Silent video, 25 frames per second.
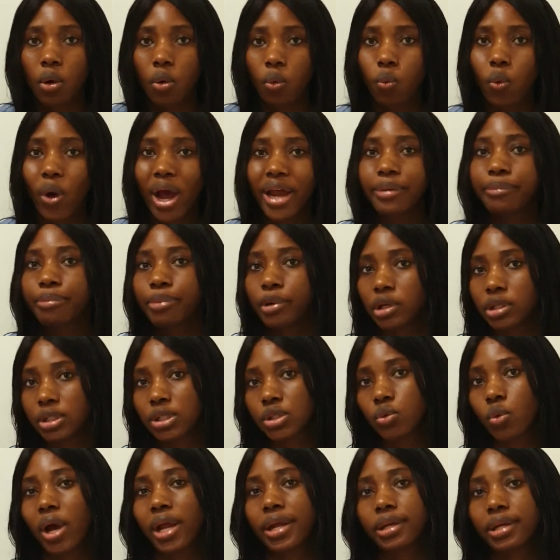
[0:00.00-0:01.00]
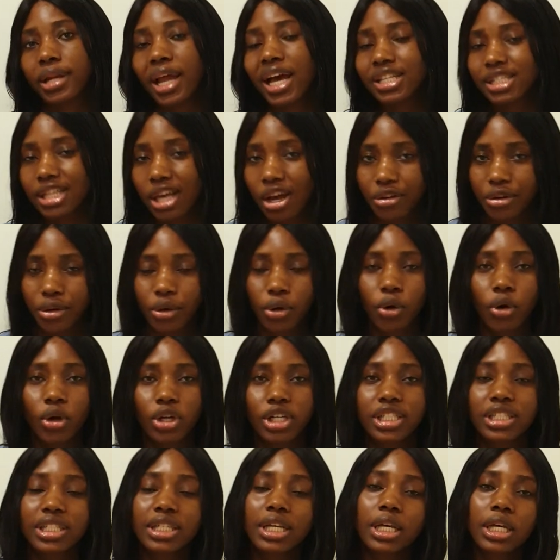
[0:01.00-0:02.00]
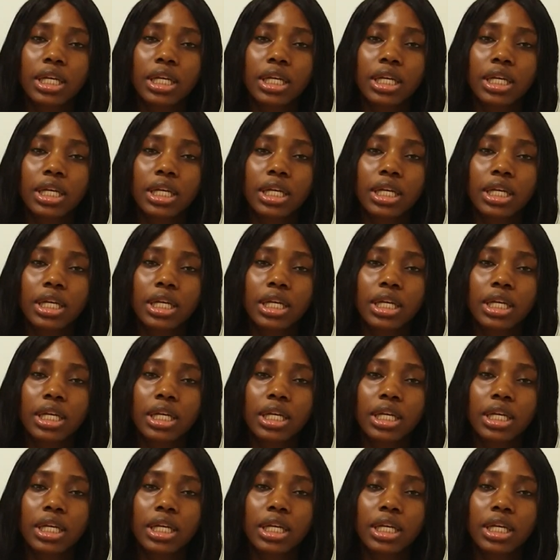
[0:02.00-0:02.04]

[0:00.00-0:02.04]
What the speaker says: 1+1. That's how they call it.